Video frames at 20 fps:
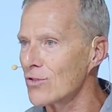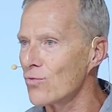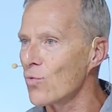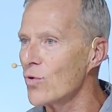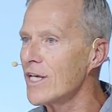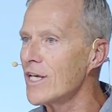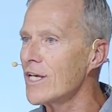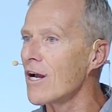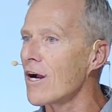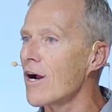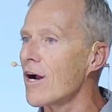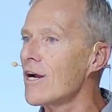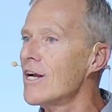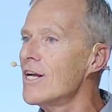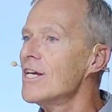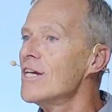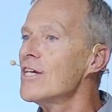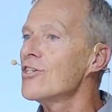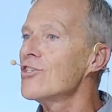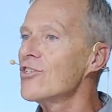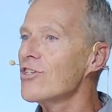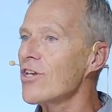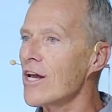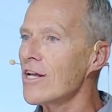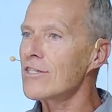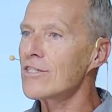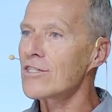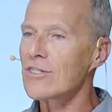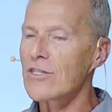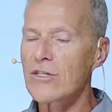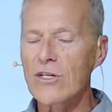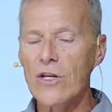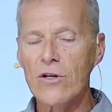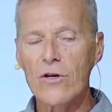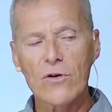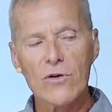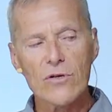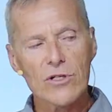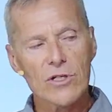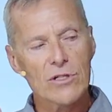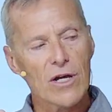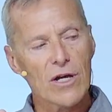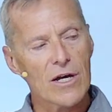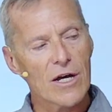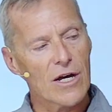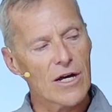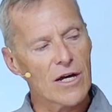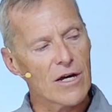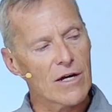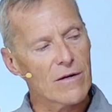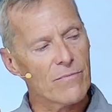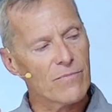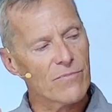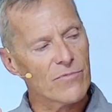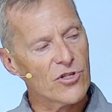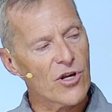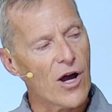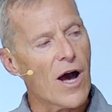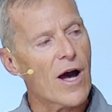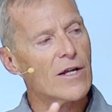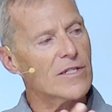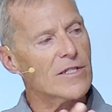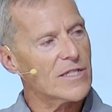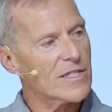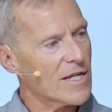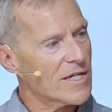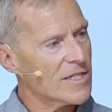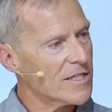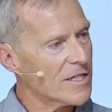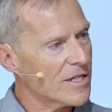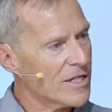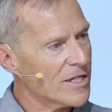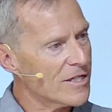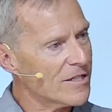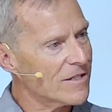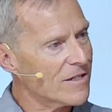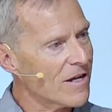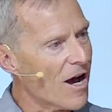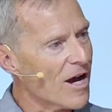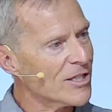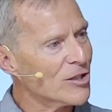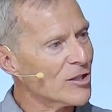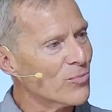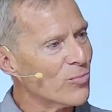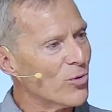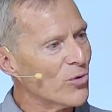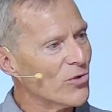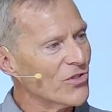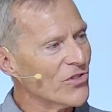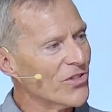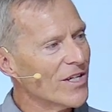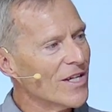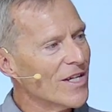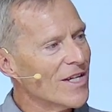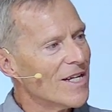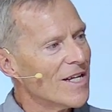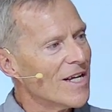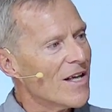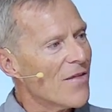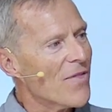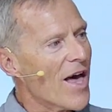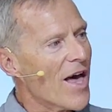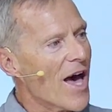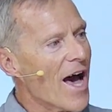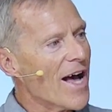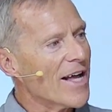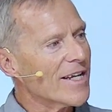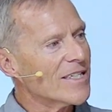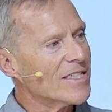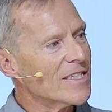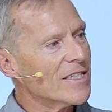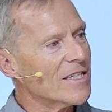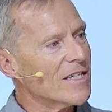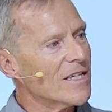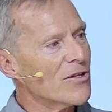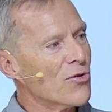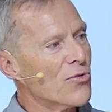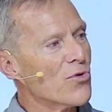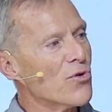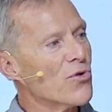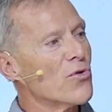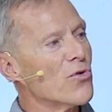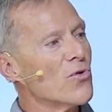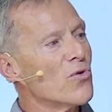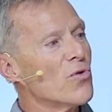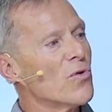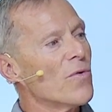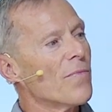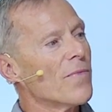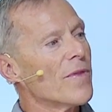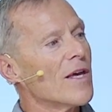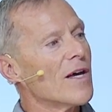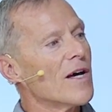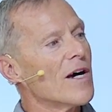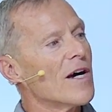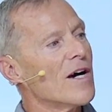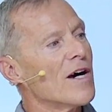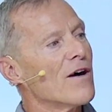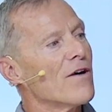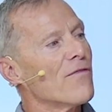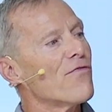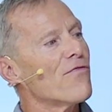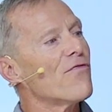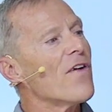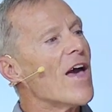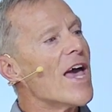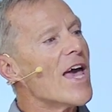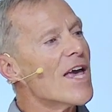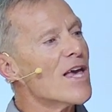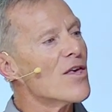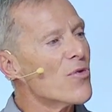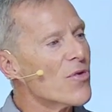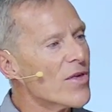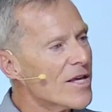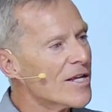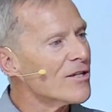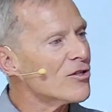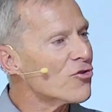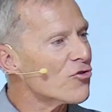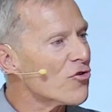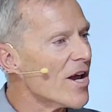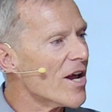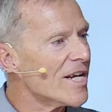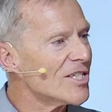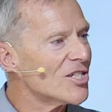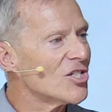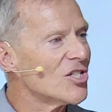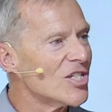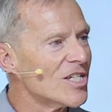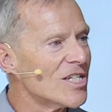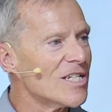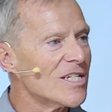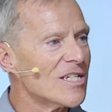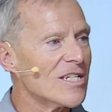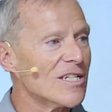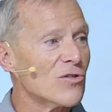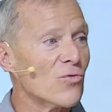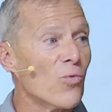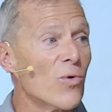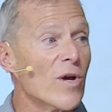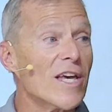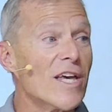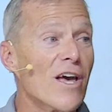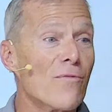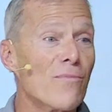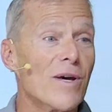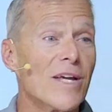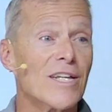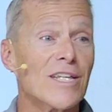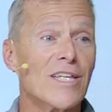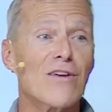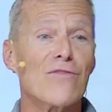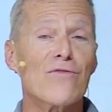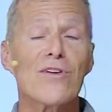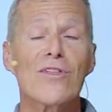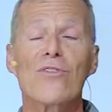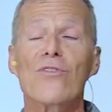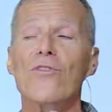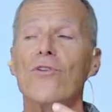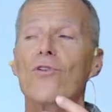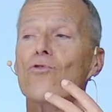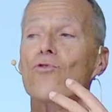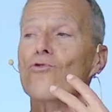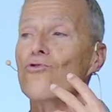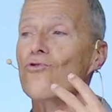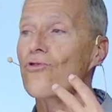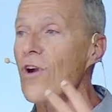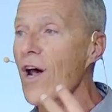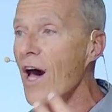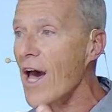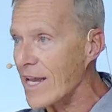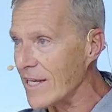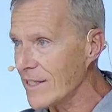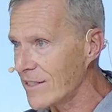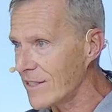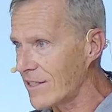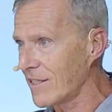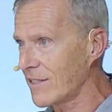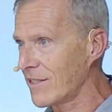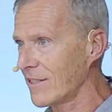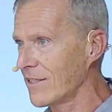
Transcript: We are sons, you know, uh, John says in his Gospels that through uh, faith in Christ Jesus, we have been given the right